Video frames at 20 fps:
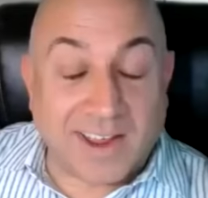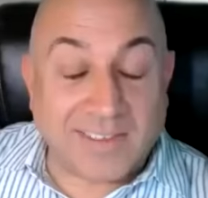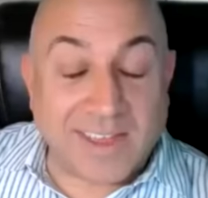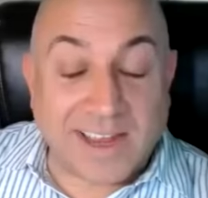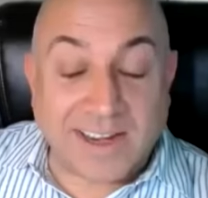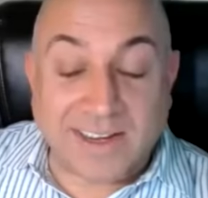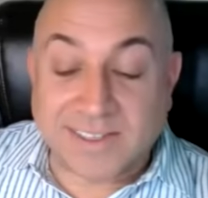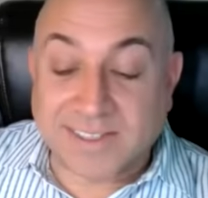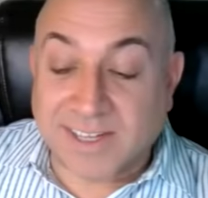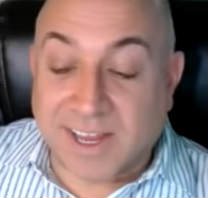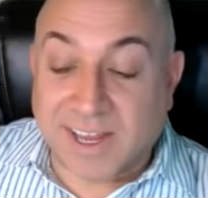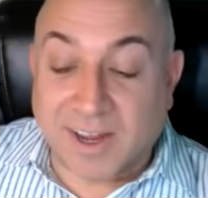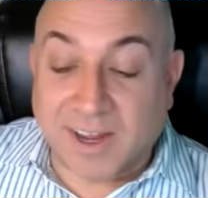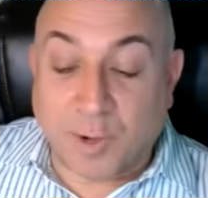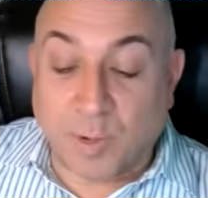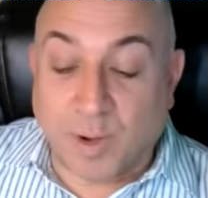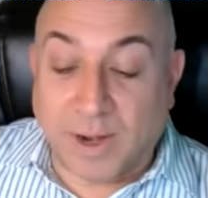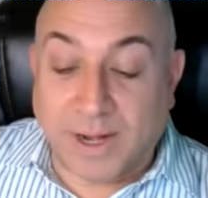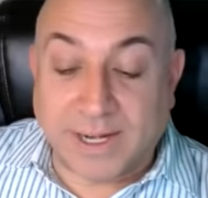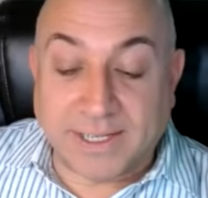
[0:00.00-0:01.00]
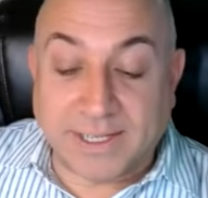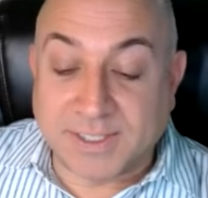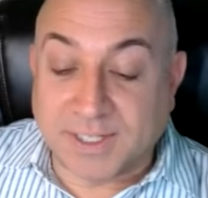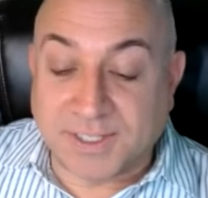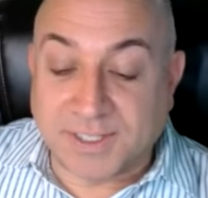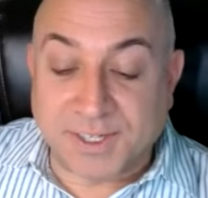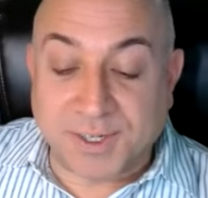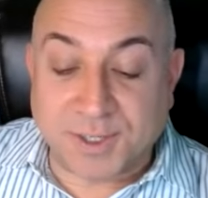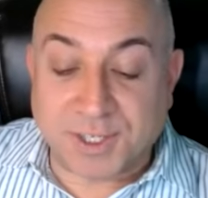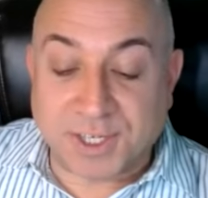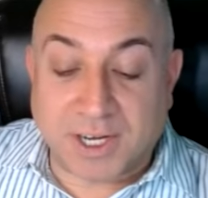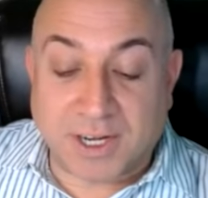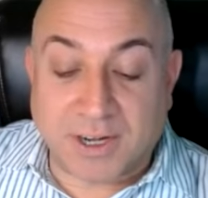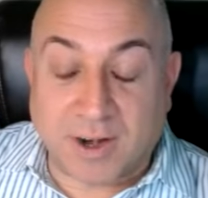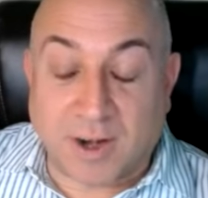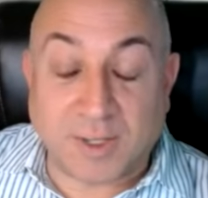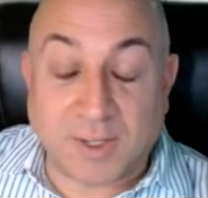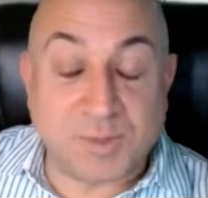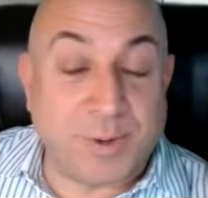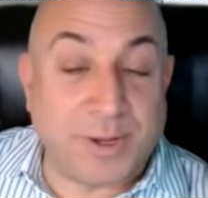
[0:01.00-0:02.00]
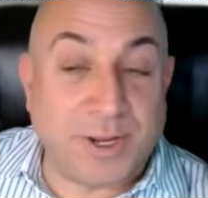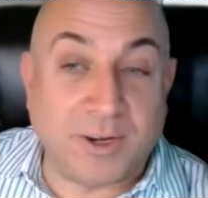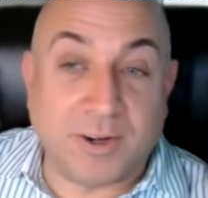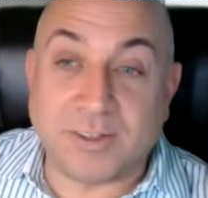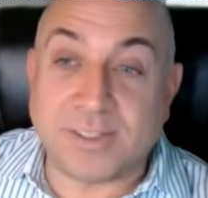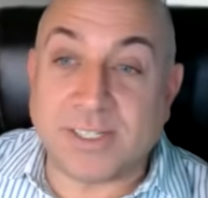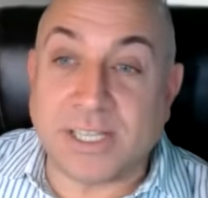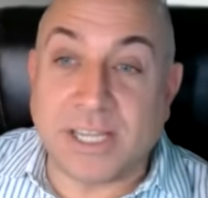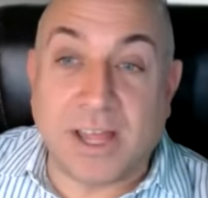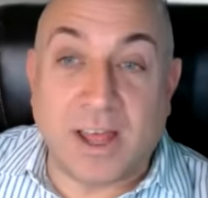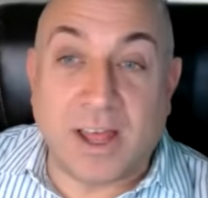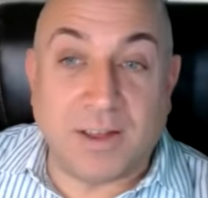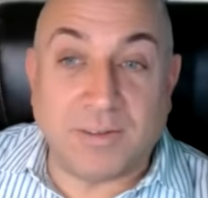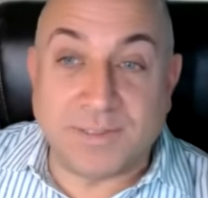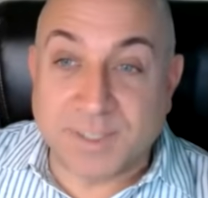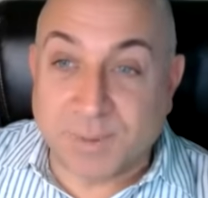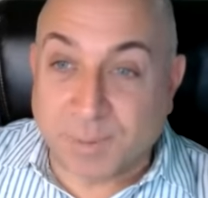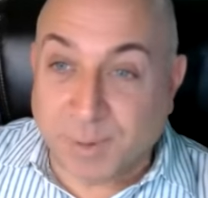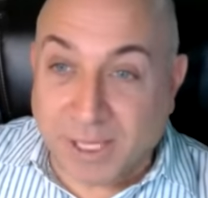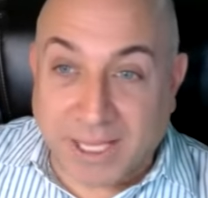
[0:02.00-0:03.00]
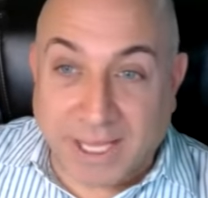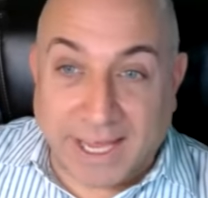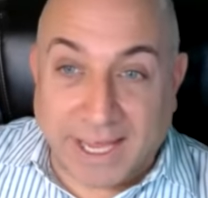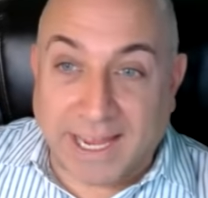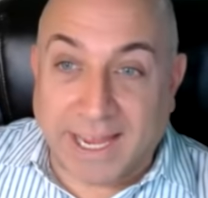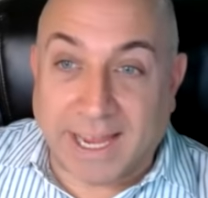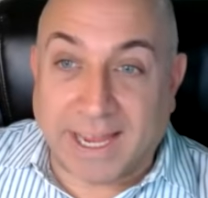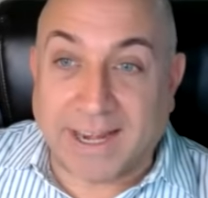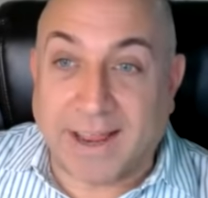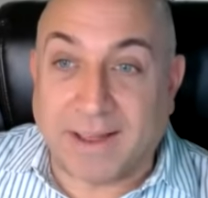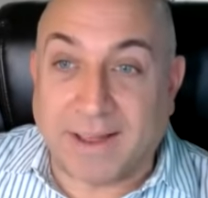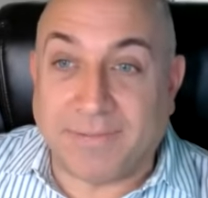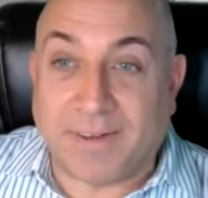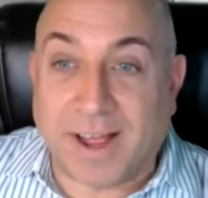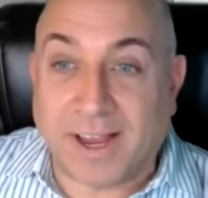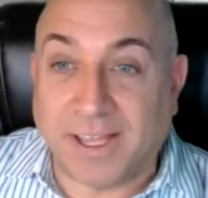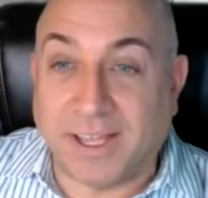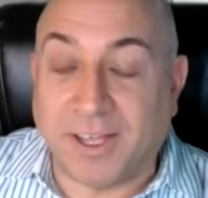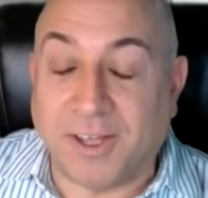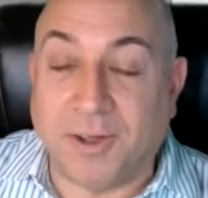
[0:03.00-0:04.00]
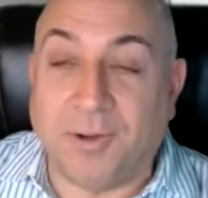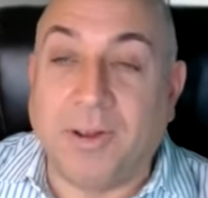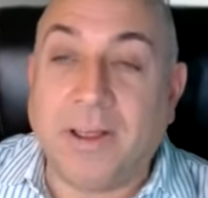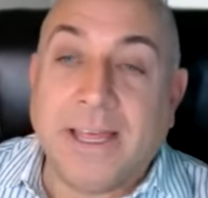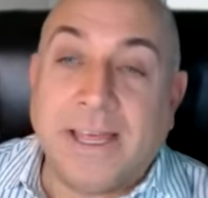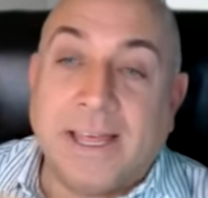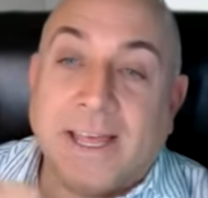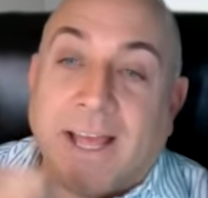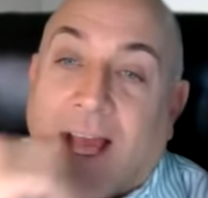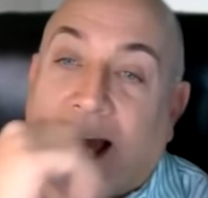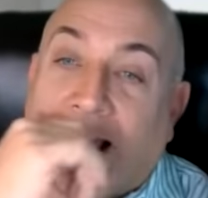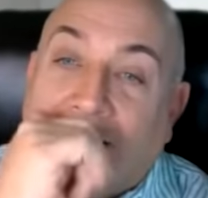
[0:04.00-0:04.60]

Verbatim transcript: Yeah, that is a great institution. Our speakers love speaking at FIU.